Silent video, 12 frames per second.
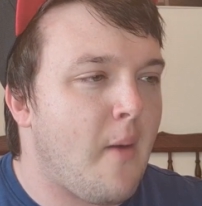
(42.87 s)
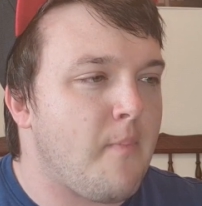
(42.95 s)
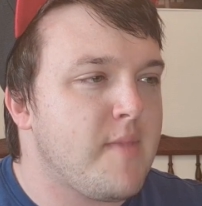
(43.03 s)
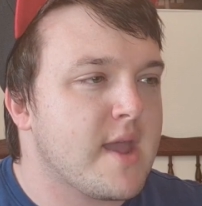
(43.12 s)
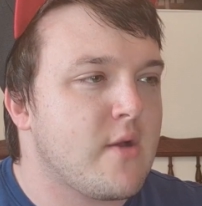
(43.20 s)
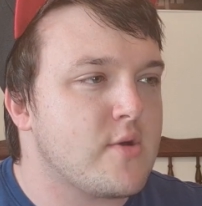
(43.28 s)

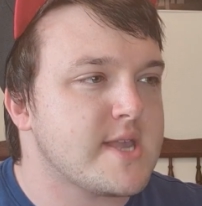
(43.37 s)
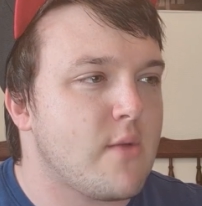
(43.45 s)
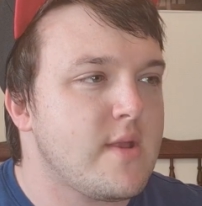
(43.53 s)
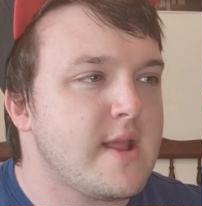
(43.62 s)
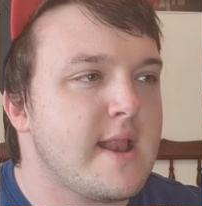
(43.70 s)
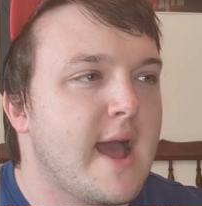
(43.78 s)
because I
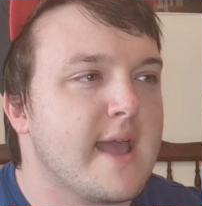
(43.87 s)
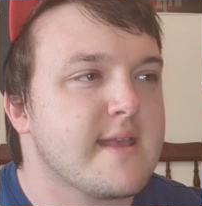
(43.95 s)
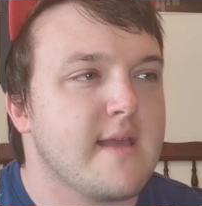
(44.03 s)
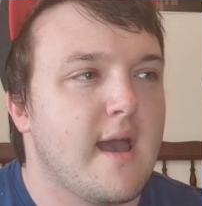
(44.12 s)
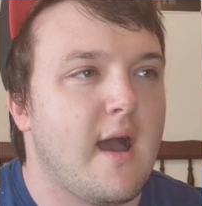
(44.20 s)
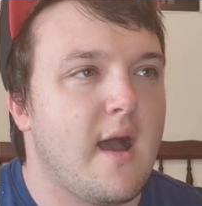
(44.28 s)
really
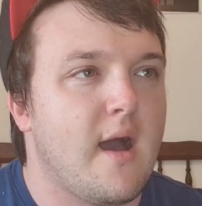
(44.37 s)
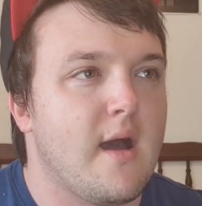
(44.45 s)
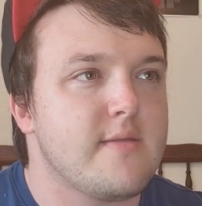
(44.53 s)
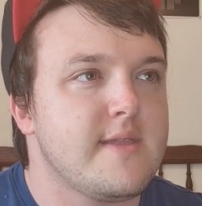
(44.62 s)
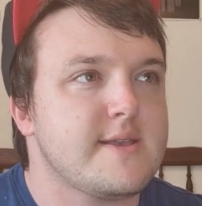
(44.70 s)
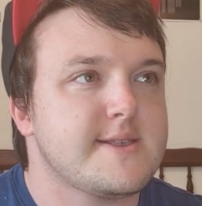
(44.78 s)
liked
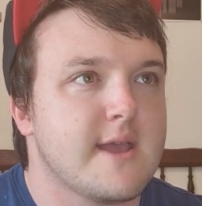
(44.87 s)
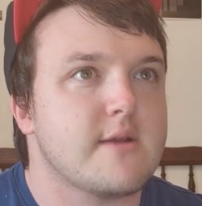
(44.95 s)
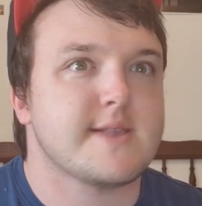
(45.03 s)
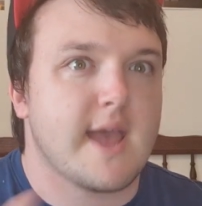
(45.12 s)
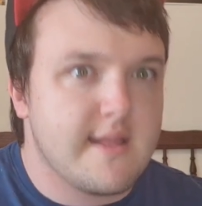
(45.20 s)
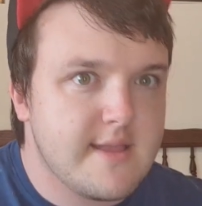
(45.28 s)
this
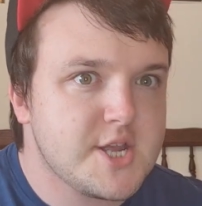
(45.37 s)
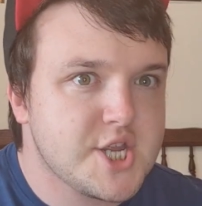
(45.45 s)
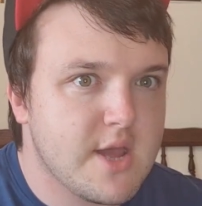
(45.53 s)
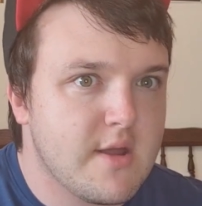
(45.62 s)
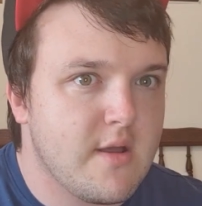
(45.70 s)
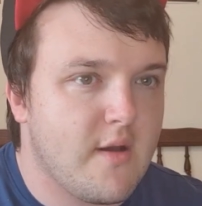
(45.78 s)
year's
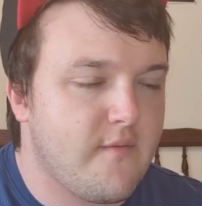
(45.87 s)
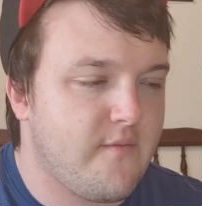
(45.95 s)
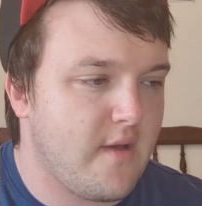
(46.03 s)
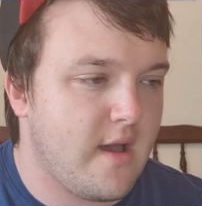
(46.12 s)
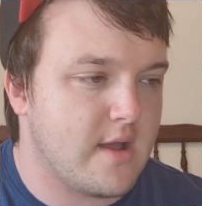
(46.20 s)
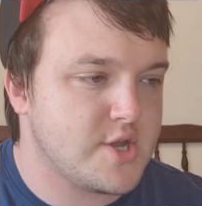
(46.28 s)
edition of
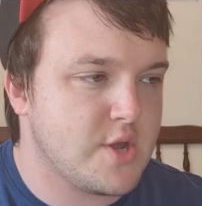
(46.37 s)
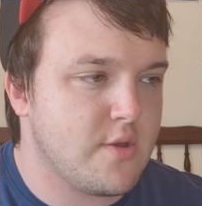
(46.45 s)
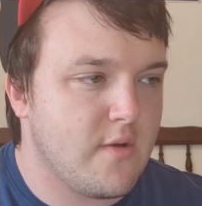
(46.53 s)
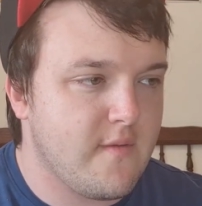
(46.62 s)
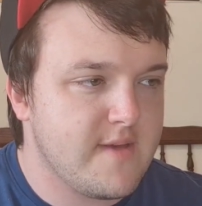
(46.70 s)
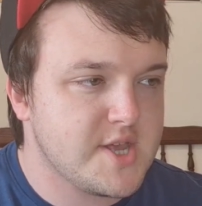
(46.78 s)
Junior
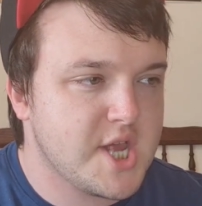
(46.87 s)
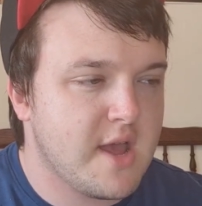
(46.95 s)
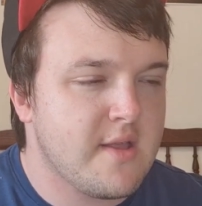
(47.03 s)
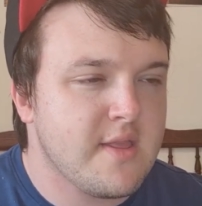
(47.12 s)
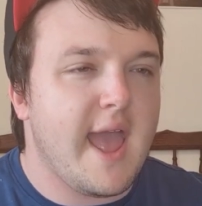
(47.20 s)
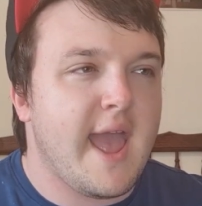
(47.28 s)

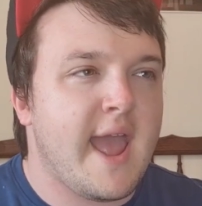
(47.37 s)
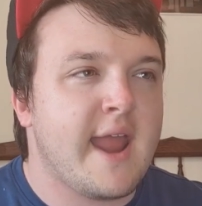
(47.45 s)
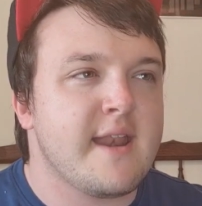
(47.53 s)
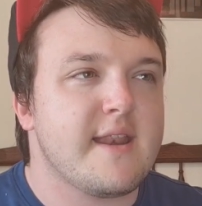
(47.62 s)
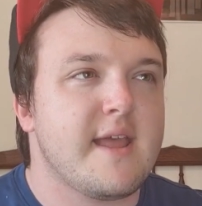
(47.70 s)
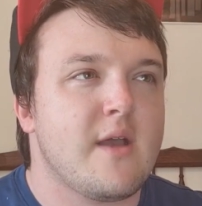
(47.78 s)
Eurovision,
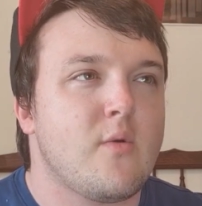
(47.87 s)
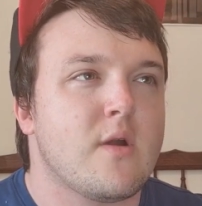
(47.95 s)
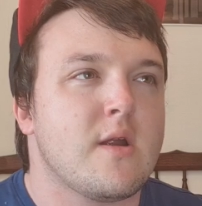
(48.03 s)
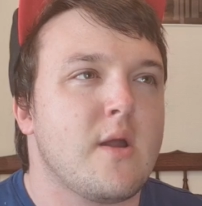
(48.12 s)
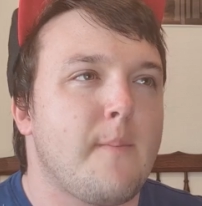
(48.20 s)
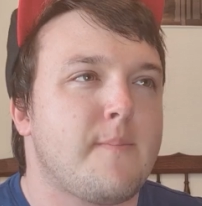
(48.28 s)
and there
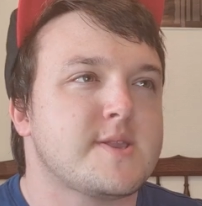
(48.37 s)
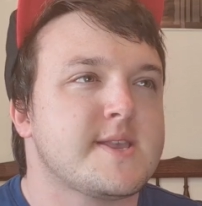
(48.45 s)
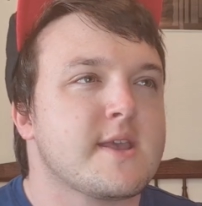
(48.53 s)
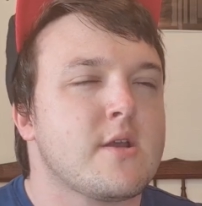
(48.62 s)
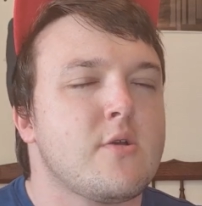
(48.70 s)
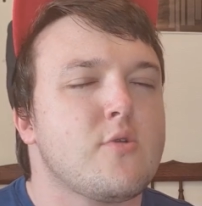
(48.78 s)
were a
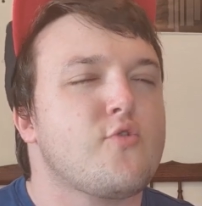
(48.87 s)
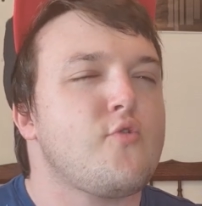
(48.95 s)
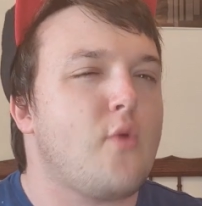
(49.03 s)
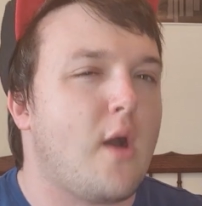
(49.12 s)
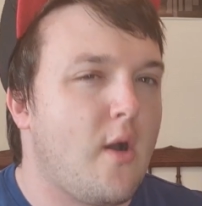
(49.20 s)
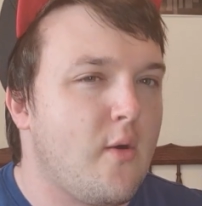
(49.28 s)
particular
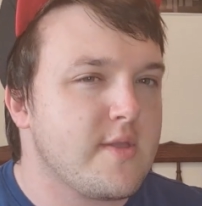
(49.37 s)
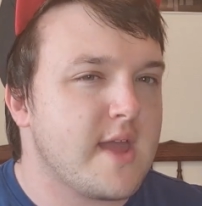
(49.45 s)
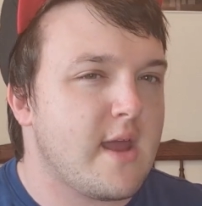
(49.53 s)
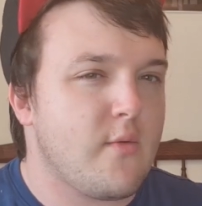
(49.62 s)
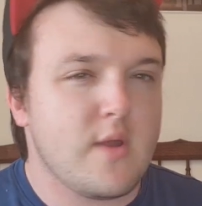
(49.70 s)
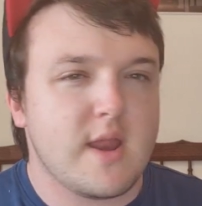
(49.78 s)
duo
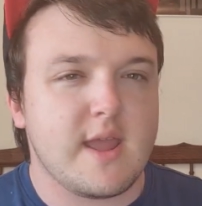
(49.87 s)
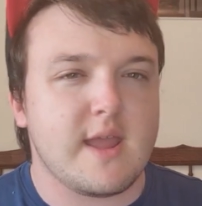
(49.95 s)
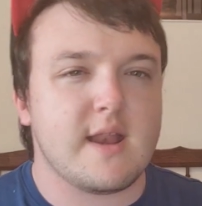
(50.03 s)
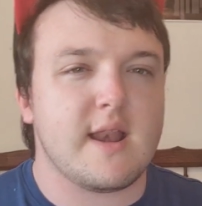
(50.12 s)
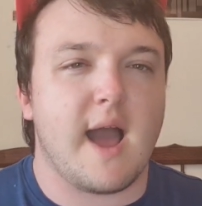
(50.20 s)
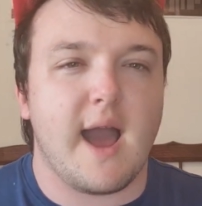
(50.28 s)
that I
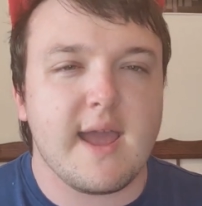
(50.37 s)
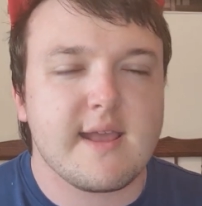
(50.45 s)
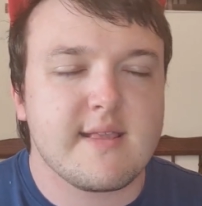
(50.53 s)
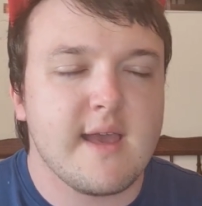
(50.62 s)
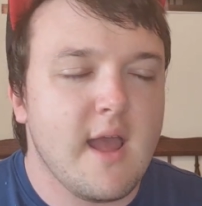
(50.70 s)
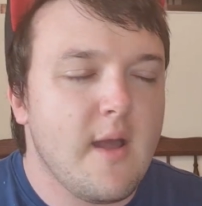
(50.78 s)
really
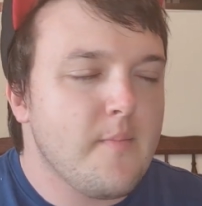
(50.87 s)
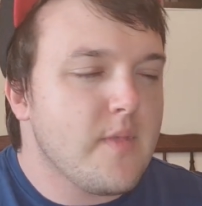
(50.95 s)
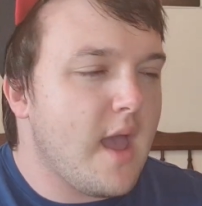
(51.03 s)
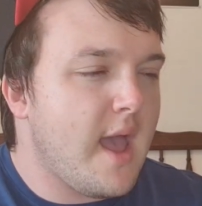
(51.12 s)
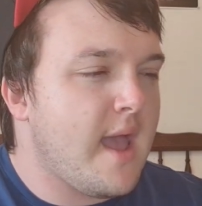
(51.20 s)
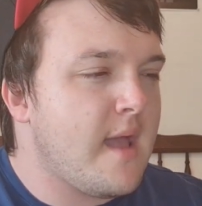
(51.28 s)
liked.
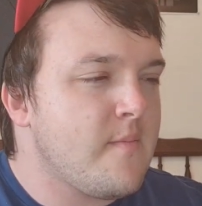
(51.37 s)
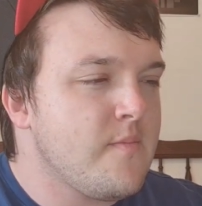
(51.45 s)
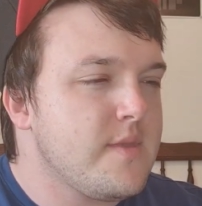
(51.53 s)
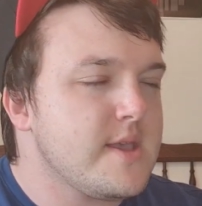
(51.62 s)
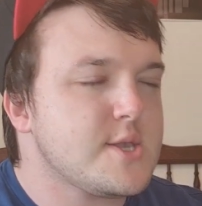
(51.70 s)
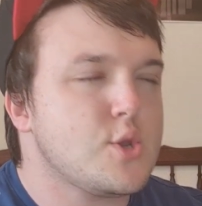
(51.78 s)

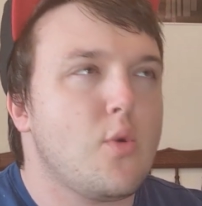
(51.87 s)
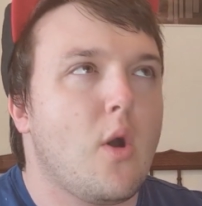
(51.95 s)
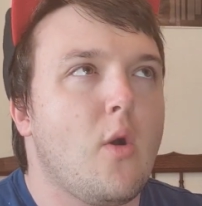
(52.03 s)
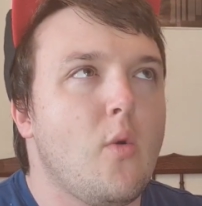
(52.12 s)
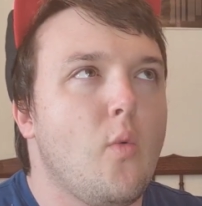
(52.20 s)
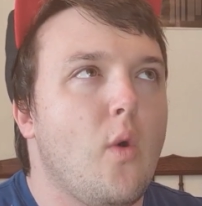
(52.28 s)
And this
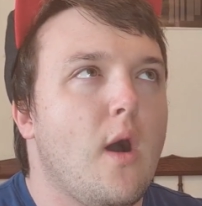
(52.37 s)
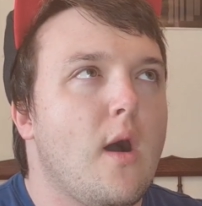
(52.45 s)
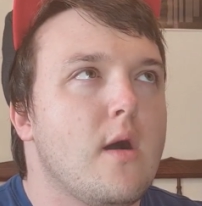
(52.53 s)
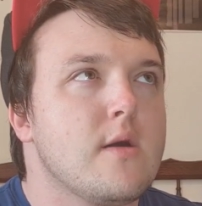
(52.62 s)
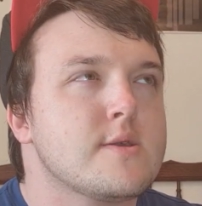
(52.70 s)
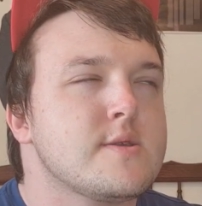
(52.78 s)
duo
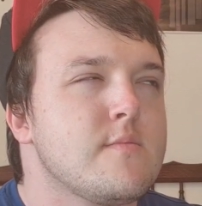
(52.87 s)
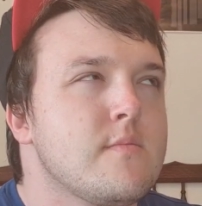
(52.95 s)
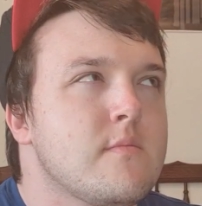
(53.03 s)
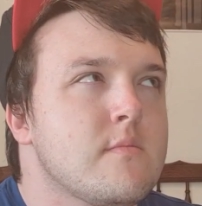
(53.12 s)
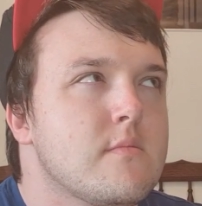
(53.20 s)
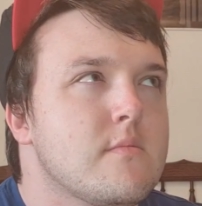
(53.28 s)
was,
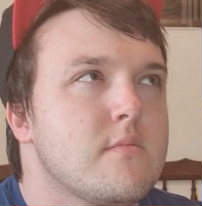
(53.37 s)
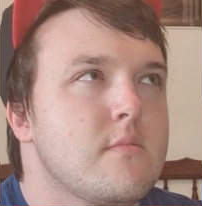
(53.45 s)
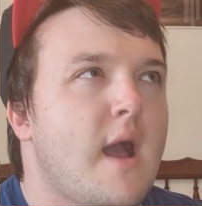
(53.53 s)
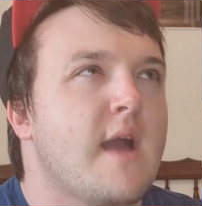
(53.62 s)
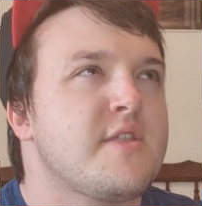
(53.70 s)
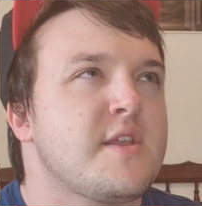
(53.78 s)

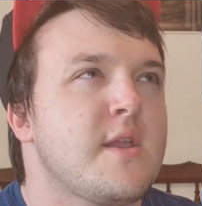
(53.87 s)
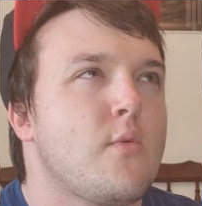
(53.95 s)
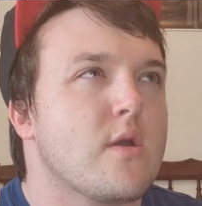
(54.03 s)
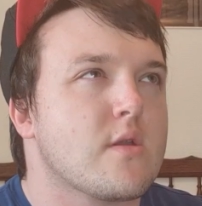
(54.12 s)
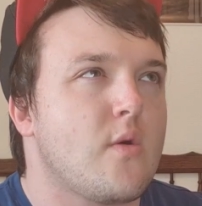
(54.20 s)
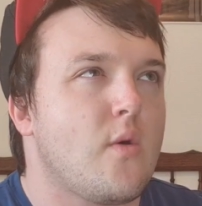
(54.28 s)
I think they
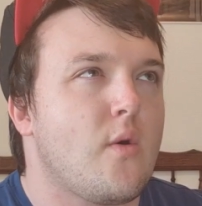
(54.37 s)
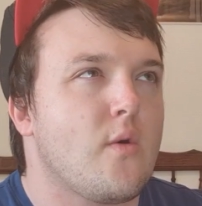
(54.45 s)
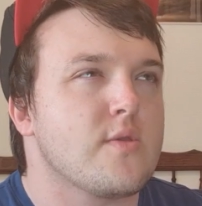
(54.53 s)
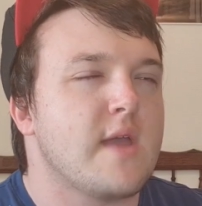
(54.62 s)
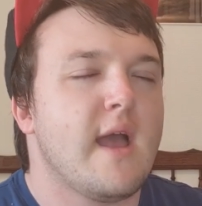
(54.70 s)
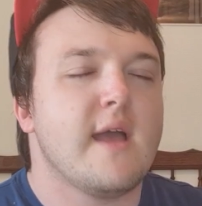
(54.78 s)
were
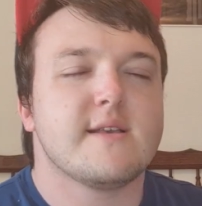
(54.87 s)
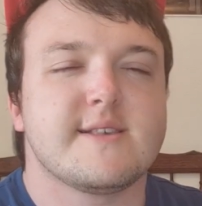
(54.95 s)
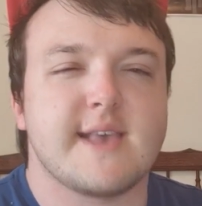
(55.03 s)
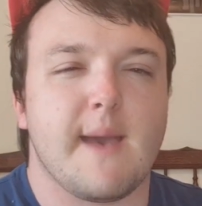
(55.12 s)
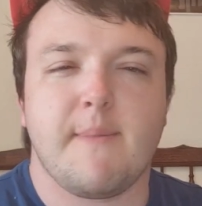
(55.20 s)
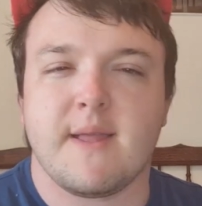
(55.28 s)
called
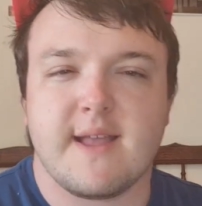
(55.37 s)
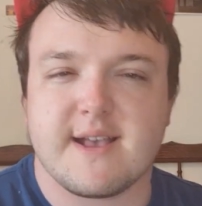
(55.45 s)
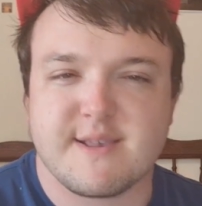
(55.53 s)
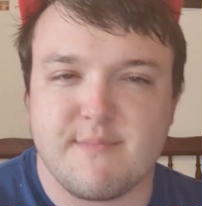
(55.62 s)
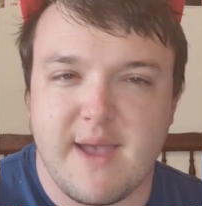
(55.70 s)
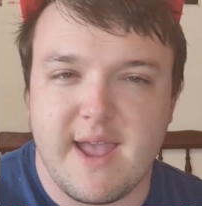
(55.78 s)
Sepp and
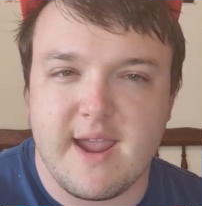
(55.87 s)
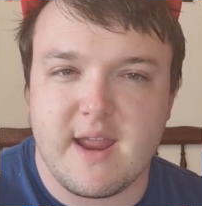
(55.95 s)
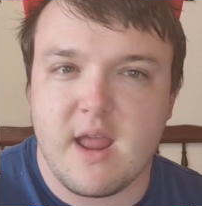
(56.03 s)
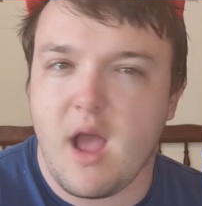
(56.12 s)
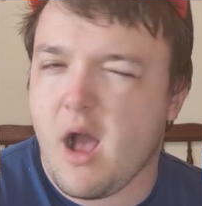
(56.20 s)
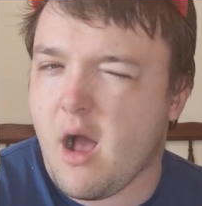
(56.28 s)
Jasmijn.